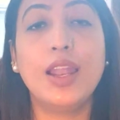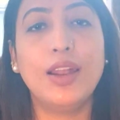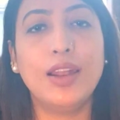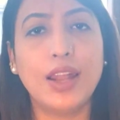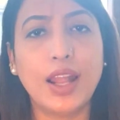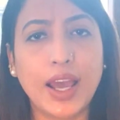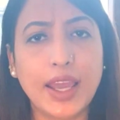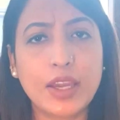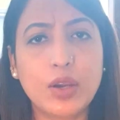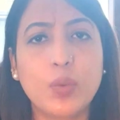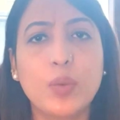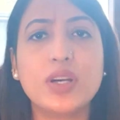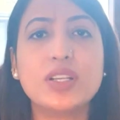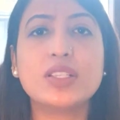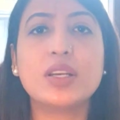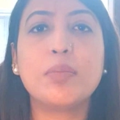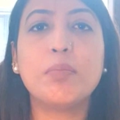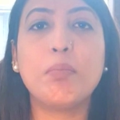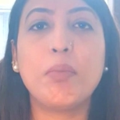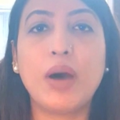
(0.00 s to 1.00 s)

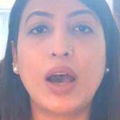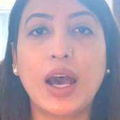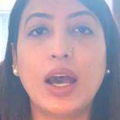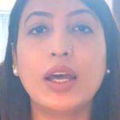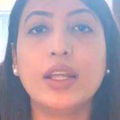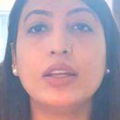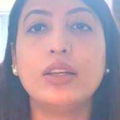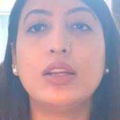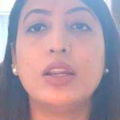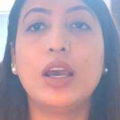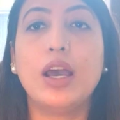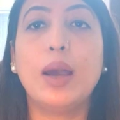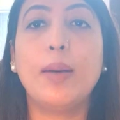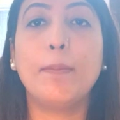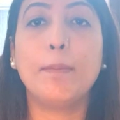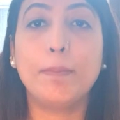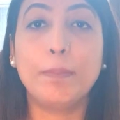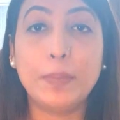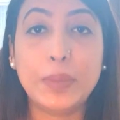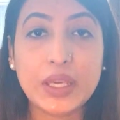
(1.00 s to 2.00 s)
Likewise, a man
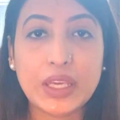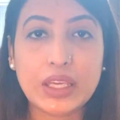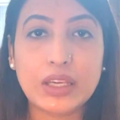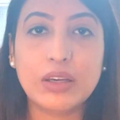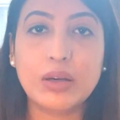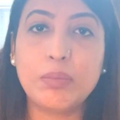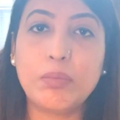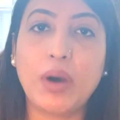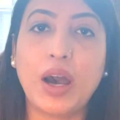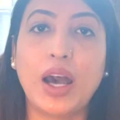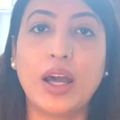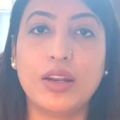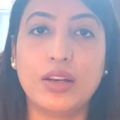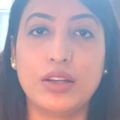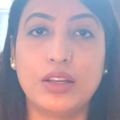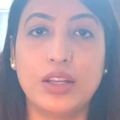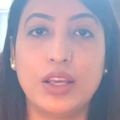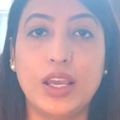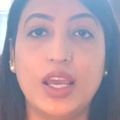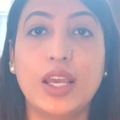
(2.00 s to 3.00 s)
being a man